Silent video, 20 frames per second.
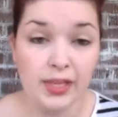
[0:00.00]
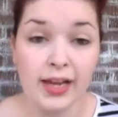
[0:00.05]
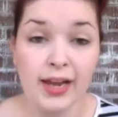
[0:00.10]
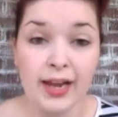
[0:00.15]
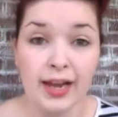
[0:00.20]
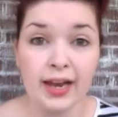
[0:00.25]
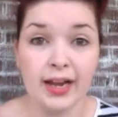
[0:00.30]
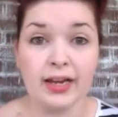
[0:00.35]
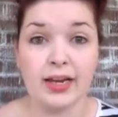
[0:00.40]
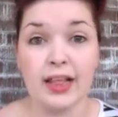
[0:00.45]

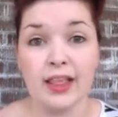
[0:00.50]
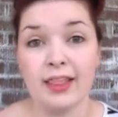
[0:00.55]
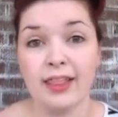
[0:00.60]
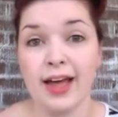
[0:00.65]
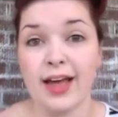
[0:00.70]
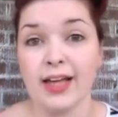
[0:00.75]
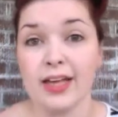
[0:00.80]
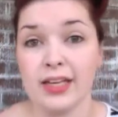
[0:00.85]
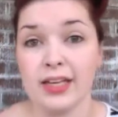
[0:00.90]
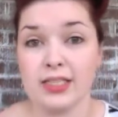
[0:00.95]
And
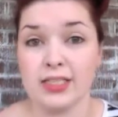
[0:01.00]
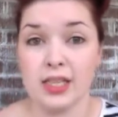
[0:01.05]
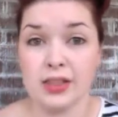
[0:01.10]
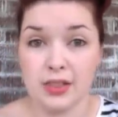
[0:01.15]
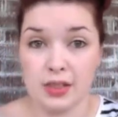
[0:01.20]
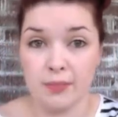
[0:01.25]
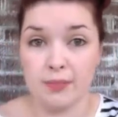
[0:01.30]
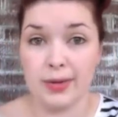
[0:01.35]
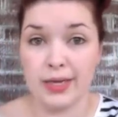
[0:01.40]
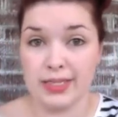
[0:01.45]
that is
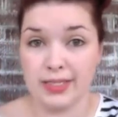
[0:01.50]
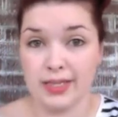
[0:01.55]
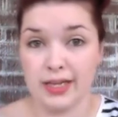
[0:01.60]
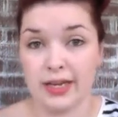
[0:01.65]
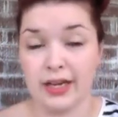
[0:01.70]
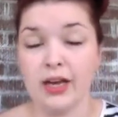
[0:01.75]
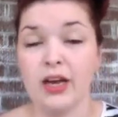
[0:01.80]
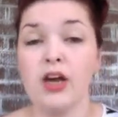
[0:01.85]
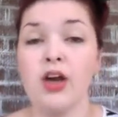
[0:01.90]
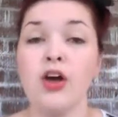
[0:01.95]
the
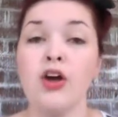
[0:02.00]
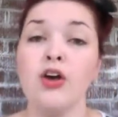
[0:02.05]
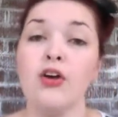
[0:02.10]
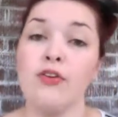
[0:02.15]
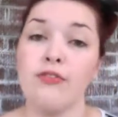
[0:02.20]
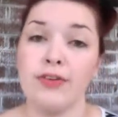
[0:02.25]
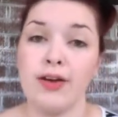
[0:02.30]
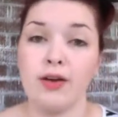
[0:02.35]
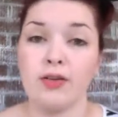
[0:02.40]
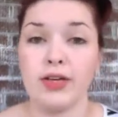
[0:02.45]
basic
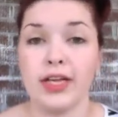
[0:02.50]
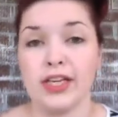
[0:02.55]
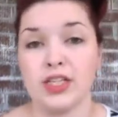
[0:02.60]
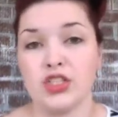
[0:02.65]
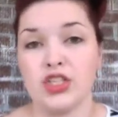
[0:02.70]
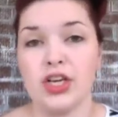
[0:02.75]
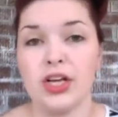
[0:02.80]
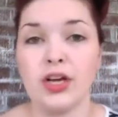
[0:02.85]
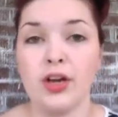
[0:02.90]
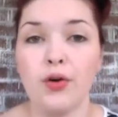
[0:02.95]

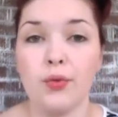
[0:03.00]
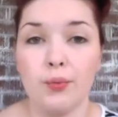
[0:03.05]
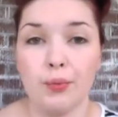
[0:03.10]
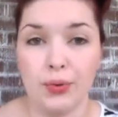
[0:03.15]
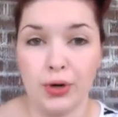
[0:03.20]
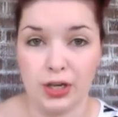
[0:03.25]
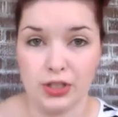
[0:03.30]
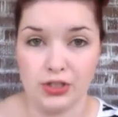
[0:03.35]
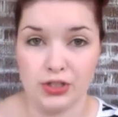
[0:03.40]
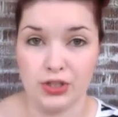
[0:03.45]
foundation
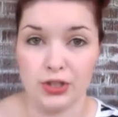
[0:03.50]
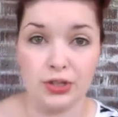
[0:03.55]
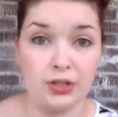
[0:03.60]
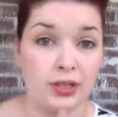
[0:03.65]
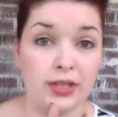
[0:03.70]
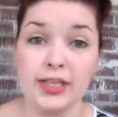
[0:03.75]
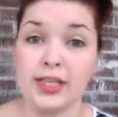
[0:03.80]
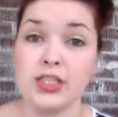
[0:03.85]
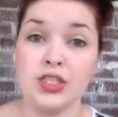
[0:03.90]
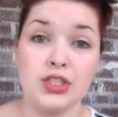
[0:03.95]
bronzer
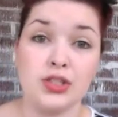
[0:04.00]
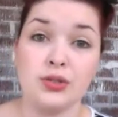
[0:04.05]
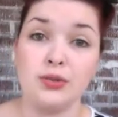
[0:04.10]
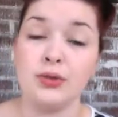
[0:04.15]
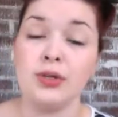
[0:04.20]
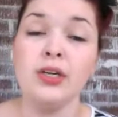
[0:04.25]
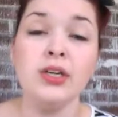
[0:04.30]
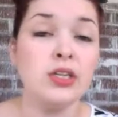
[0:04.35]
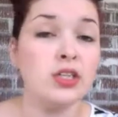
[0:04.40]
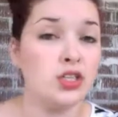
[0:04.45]
that I do,
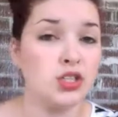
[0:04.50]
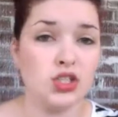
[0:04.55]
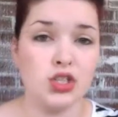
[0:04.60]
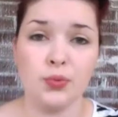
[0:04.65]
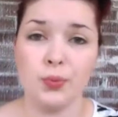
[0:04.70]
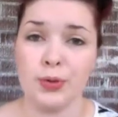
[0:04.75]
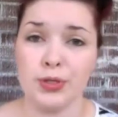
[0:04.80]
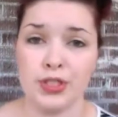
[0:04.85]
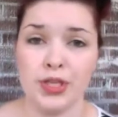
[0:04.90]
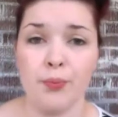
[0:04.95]

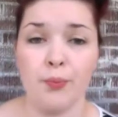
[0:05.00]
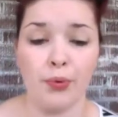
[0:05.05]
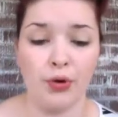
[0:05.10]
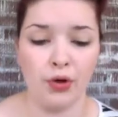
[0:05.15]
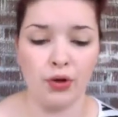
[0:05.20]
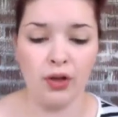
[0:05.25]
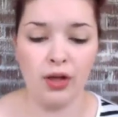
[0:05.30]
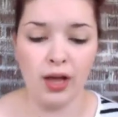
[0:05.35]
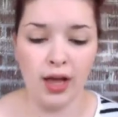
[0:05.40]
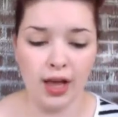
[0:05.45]
super
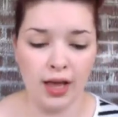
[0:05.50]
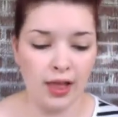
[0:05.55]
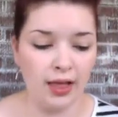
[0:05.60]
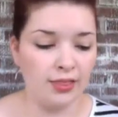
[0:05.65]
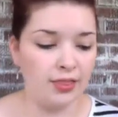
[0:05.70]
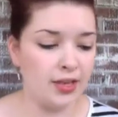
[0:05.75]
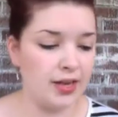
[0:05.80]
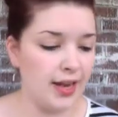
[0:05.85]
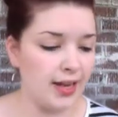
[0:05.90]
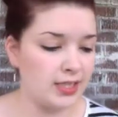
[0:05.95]
simple.
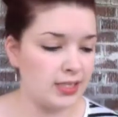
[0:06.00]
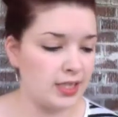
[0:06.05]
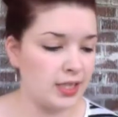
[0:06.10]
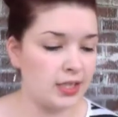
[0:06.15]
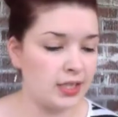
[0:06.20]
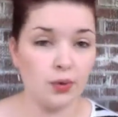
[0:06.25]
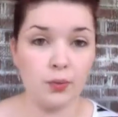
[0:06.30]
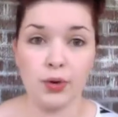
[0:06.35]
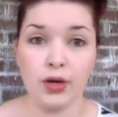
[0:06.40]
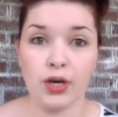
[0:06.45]
The next thing
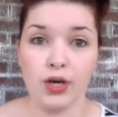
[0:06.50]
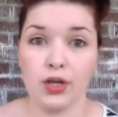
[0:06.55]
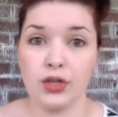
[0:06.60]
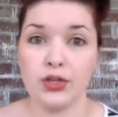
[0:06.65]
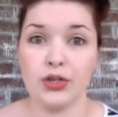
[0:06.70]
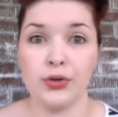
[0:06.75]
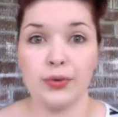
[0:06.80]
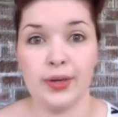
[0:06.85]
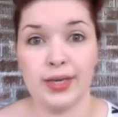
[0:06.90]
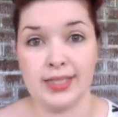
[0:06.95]
that we're going to
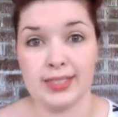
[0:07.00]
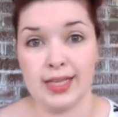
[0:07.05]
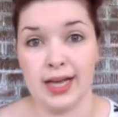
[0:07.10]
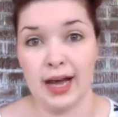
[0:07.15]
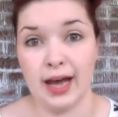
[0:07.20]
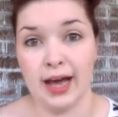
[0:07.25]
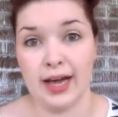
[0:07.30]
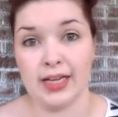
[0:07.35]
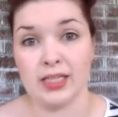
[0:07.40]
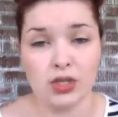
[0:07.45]
do is
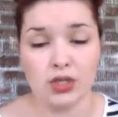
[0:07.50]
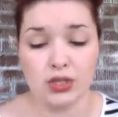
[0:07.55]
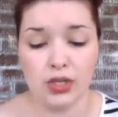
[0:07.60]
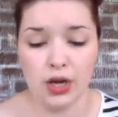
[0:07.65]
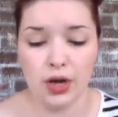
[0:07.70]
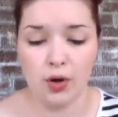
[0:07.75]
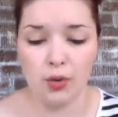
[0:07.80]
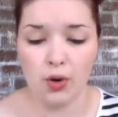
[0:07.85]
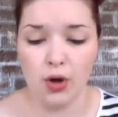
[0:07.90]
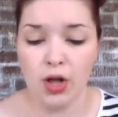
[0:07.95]
eyes.
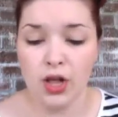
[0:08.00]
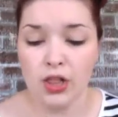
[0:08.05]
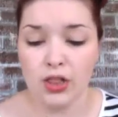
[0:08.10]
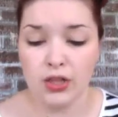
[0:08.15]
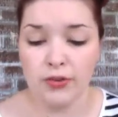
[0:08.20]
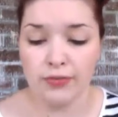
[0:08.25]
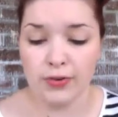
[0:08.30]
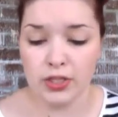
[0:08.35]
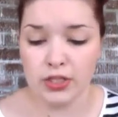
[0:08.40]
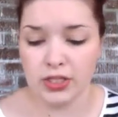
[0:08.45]
So
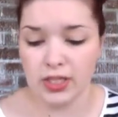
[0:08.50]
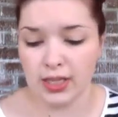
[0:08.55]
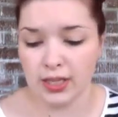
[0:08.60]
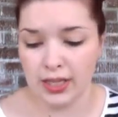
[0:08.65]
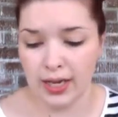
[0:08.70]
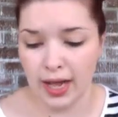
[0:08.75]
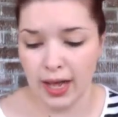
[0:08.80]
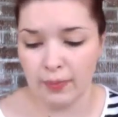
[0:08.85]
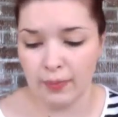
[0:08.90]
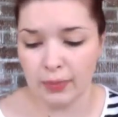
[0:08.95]
the first thing
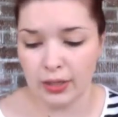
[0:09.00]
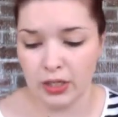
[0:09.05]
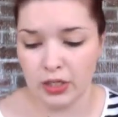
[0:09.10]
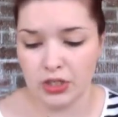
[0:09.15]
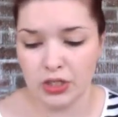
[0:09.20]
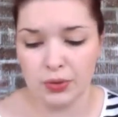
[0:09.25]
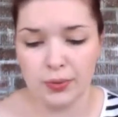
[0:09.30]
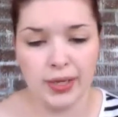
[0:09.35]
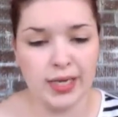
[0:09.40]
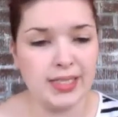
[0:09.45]
that I'm going to
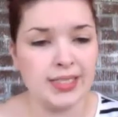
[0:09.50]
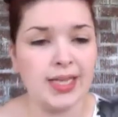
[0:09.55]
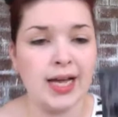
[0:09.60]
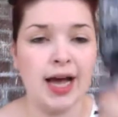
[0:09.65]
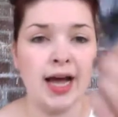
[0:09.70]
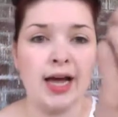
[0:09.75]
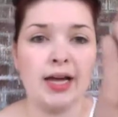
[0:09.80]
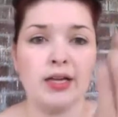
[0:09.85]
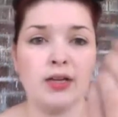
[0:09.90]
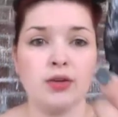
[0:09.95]
do is
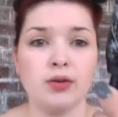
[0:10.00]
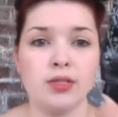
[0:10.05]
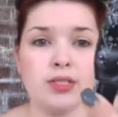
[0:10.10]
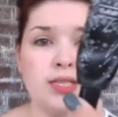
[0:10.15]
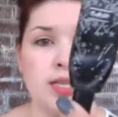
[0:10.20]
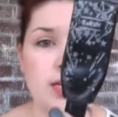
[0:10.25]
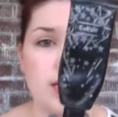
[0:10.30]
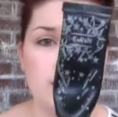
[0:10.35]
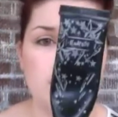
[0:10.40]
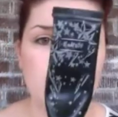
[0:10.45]
I use
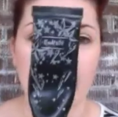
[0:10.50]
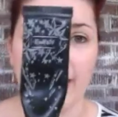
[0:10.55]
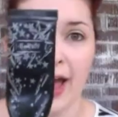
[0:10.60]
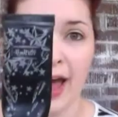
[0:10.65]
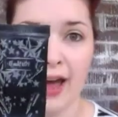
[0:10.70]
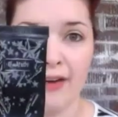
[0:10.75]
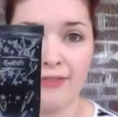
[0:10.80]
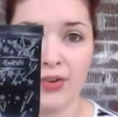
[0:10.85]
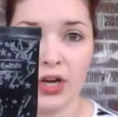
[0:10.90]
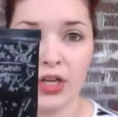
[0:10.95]
this
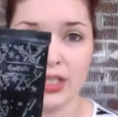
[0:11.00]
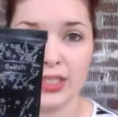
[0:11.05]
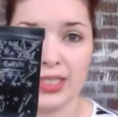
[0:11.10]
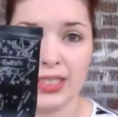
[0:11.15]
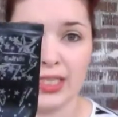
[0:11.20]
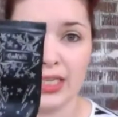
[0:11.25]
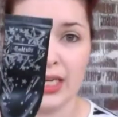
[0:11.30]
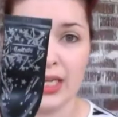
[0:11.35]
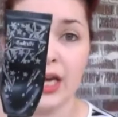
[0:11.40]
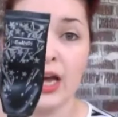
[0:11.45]
Kat Von
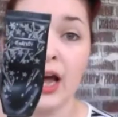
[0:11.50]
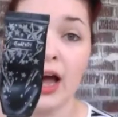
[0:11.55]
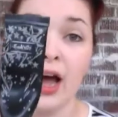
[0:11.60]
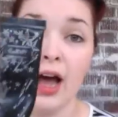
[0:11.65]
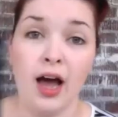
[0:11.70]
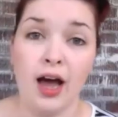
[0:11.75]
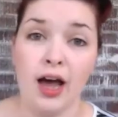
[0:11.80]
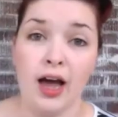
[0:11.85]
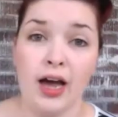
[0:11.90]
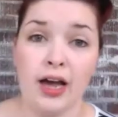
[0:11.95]
D
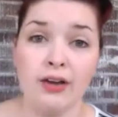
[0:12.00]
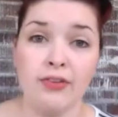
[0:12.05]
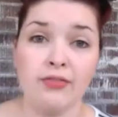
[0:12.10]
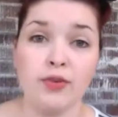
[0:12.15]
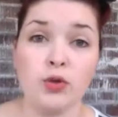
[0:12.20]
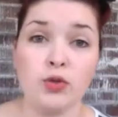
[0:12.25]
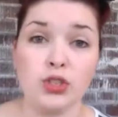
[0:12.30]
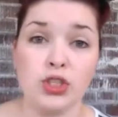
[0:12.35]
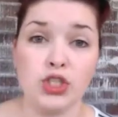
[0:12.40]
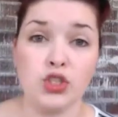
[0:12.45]
High
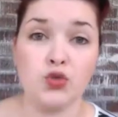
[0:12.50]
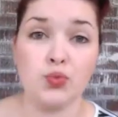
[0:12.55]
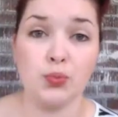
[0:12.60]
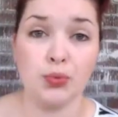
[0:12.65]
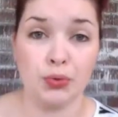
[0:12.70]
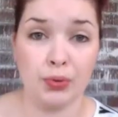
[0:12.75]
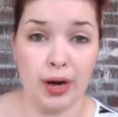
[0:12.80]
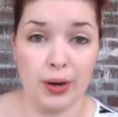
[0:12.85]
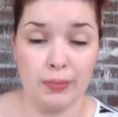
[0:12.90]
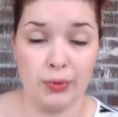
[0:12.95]
Voltage
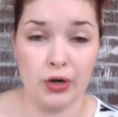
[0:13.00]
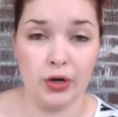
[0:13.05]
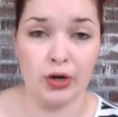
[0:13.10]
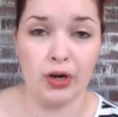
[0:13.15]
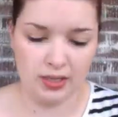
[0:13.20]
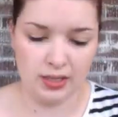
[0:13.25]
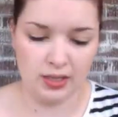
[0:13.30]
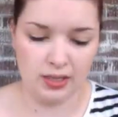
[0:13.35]
Primer.